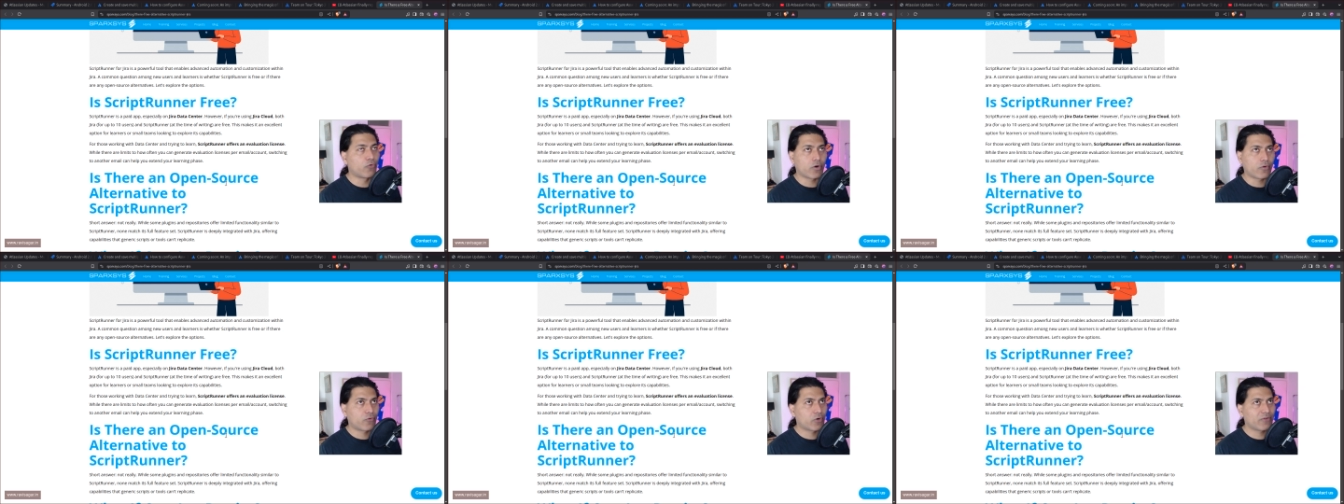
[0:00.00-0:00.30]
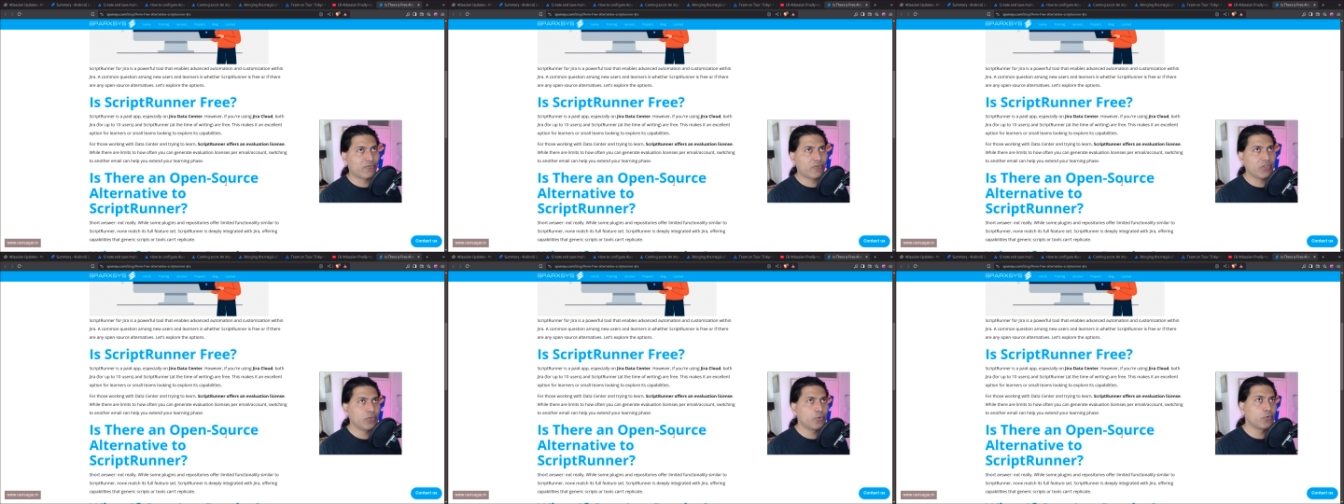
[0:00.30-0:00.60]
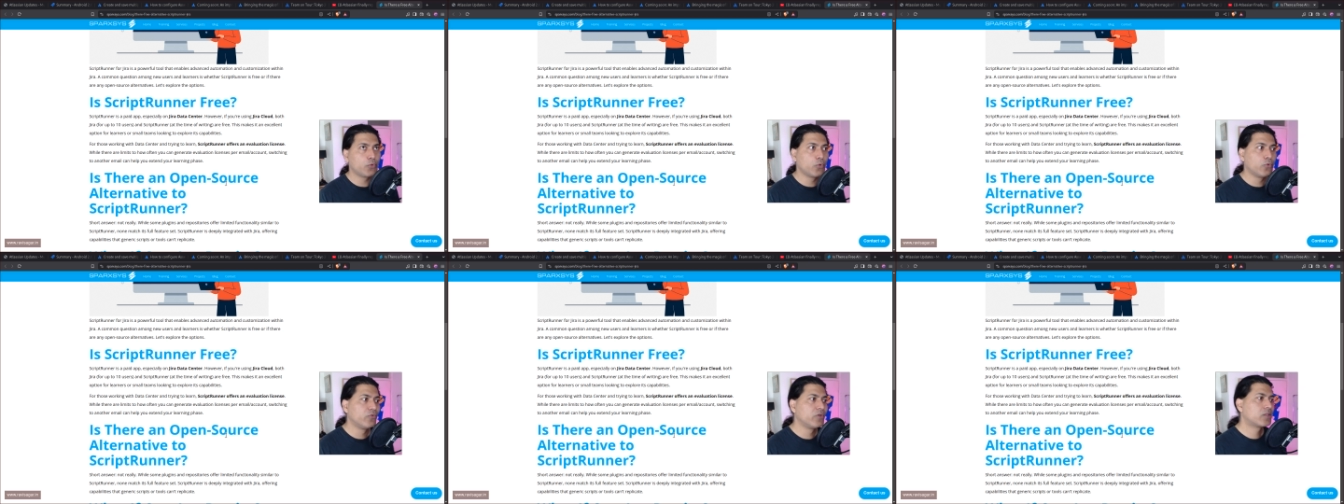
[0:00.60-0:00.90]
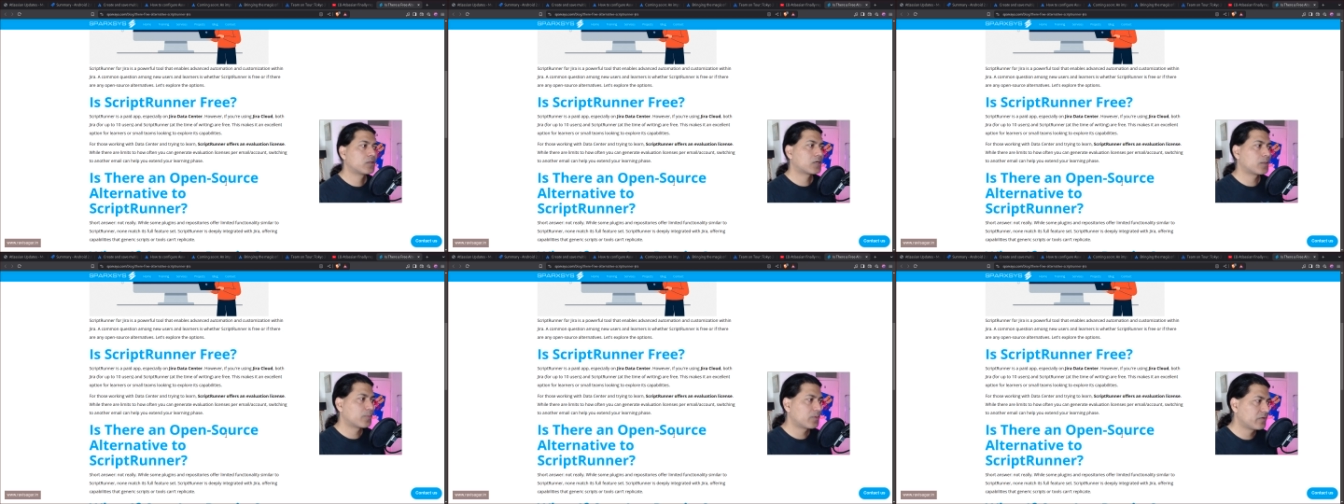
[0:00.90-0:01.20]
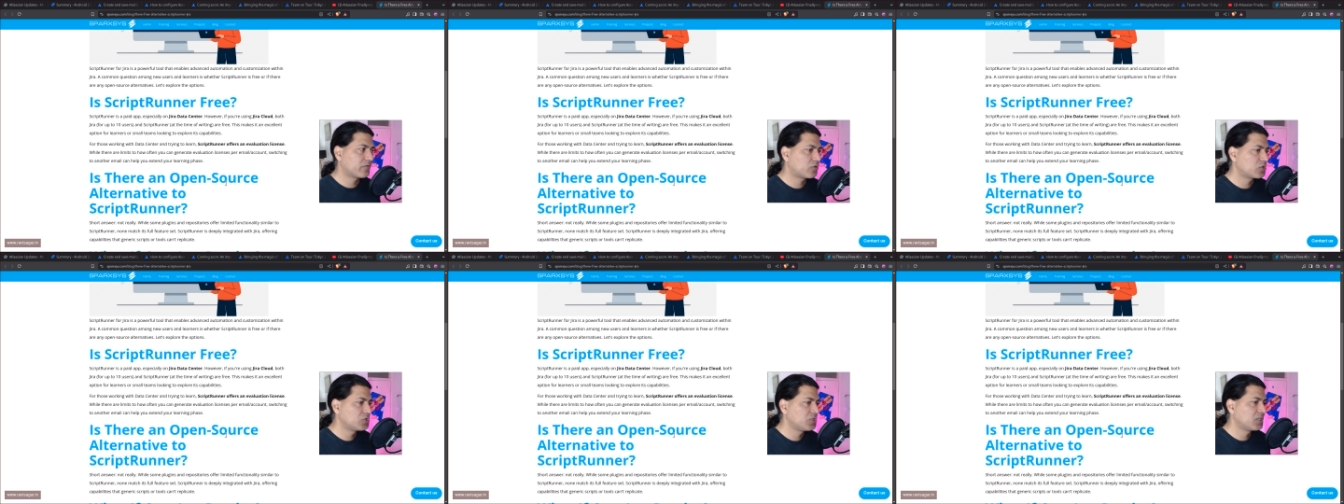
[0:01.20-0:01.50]
whatever you do with
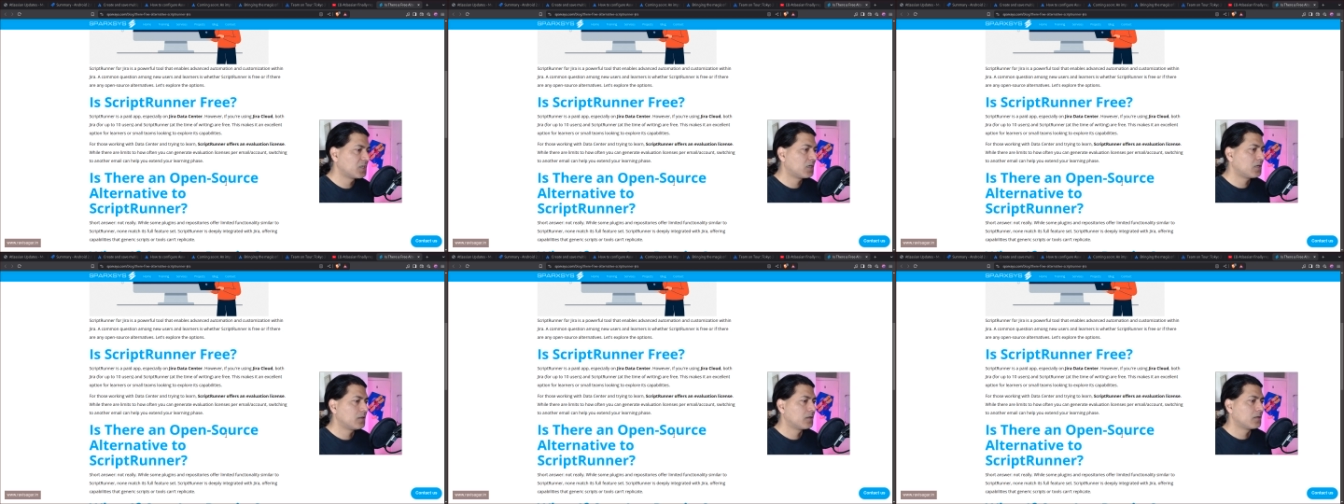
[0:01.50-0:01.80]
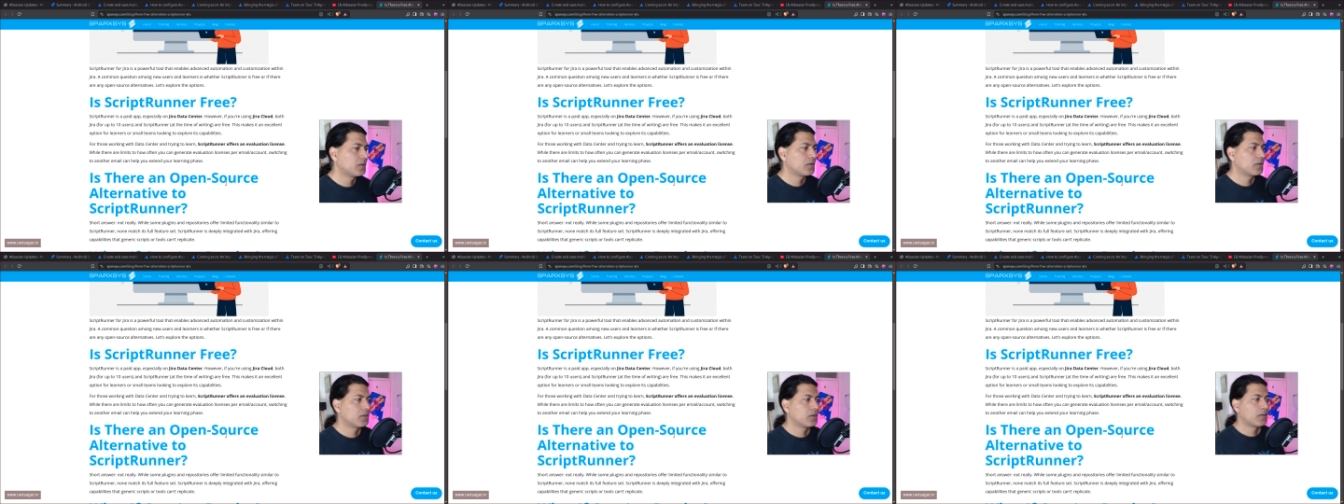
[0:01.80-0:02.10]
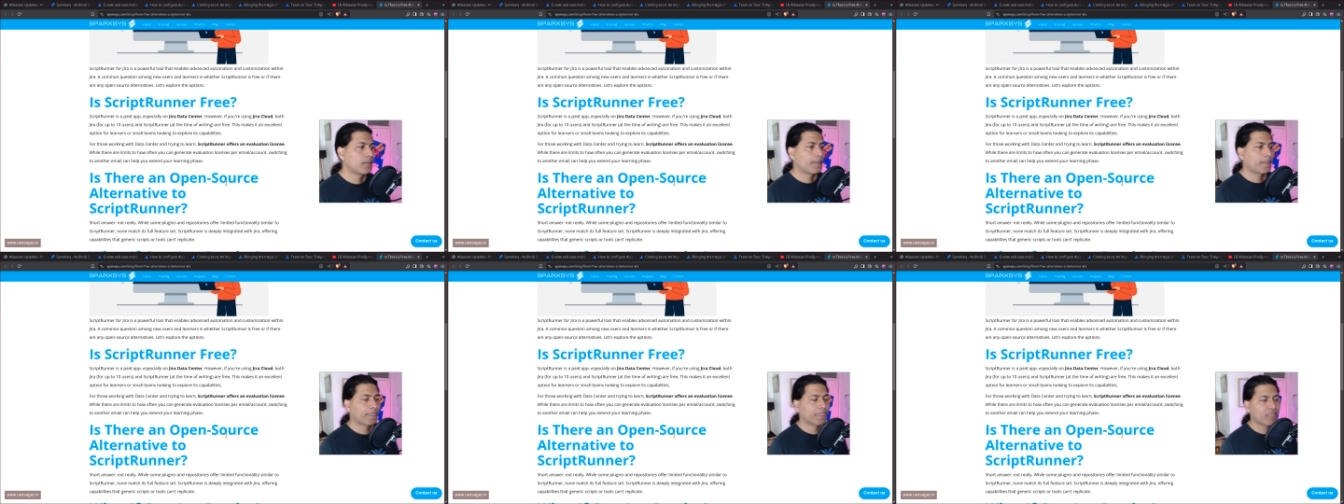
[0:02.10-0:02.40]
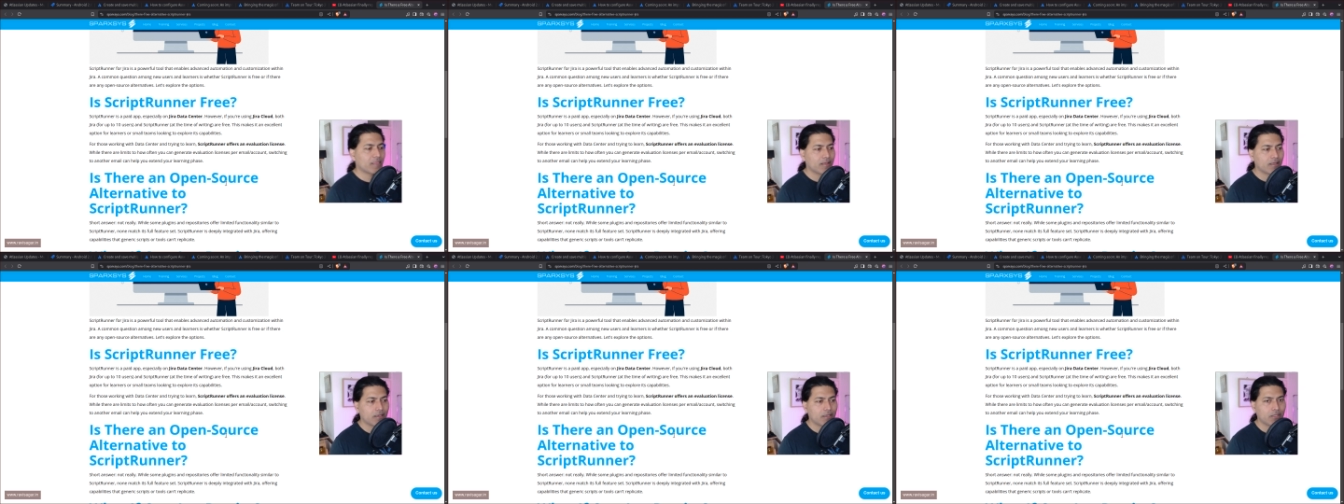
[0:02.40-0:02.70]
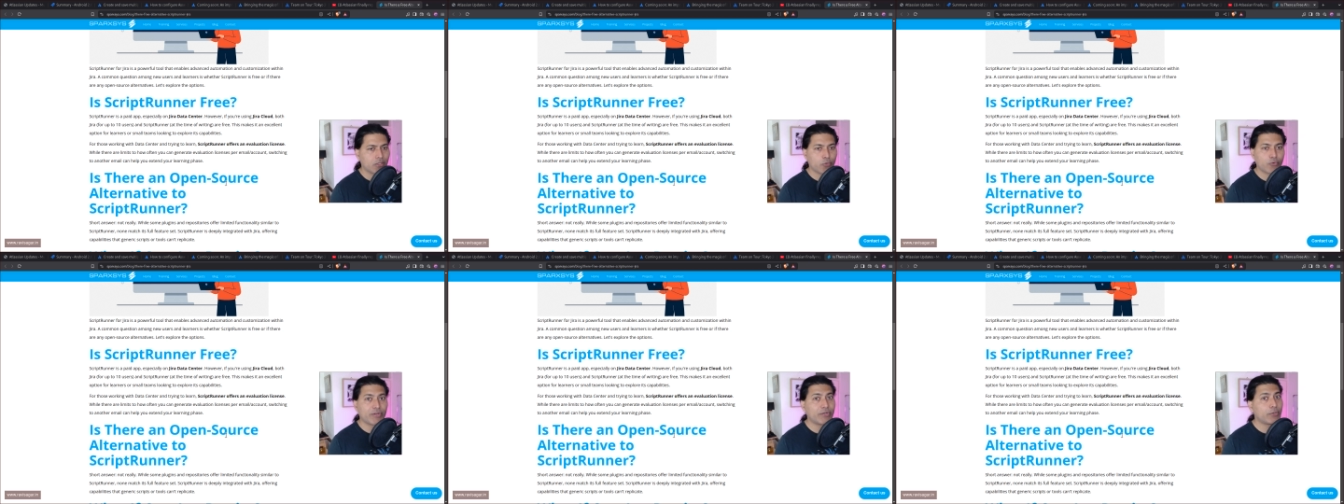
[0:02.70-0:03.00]
Scriptner for Jira,
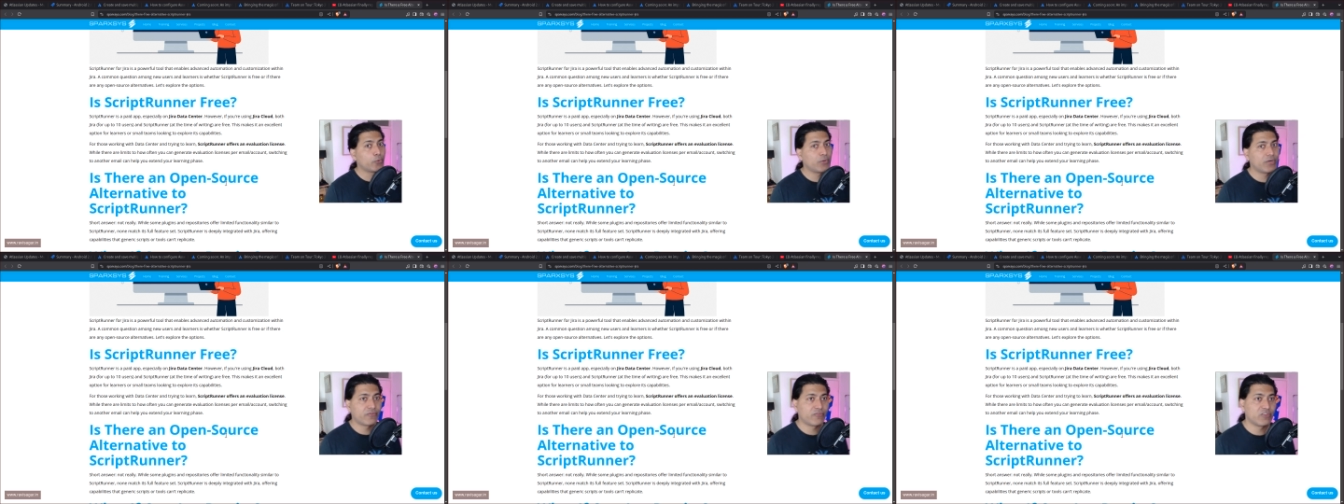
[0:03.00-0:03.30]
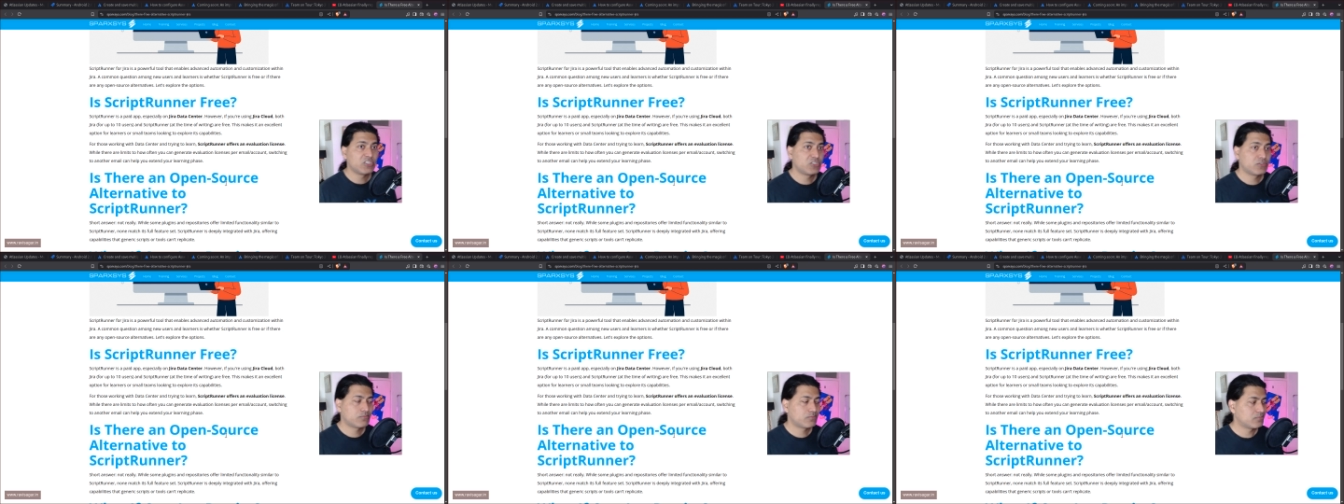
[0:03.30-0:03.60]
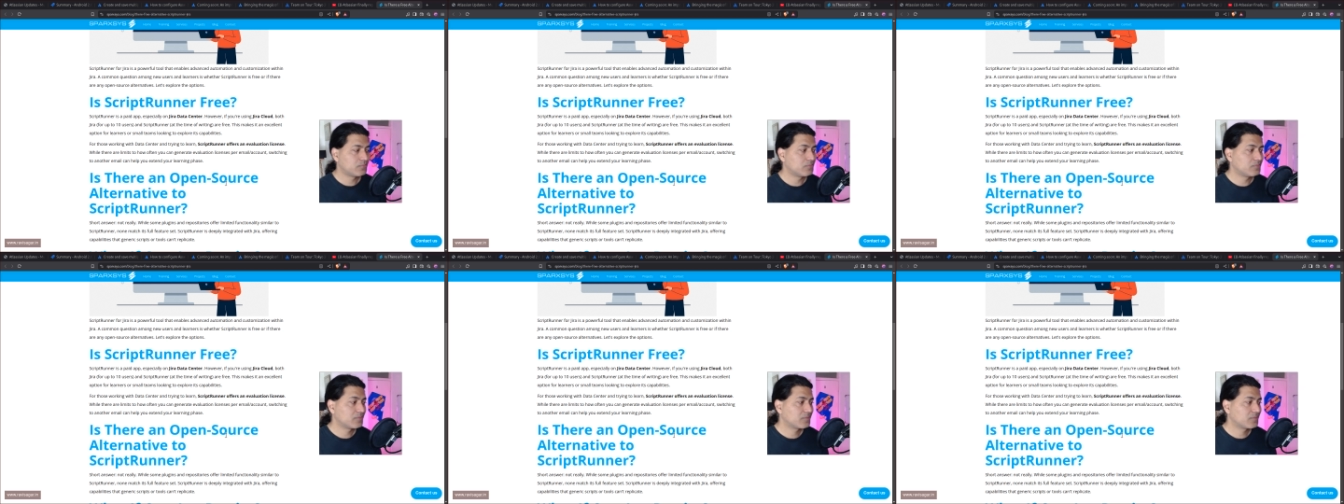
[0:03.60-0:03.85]
you can do it with